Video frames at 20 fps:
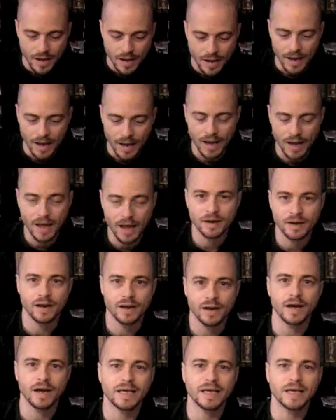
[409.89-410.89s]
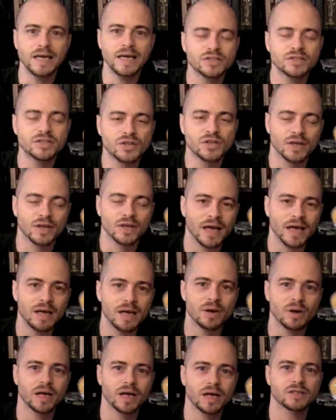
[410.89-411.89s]
And keys to the game
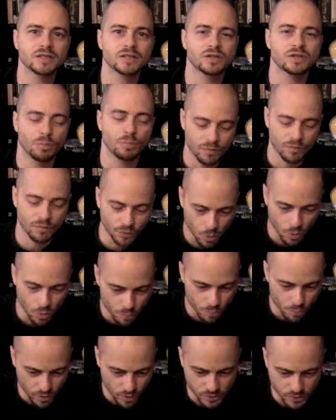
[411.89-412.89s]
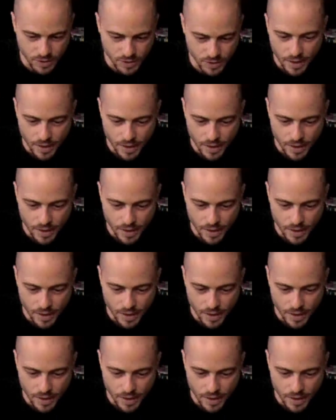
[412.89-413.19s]
against the Buffalo Bills.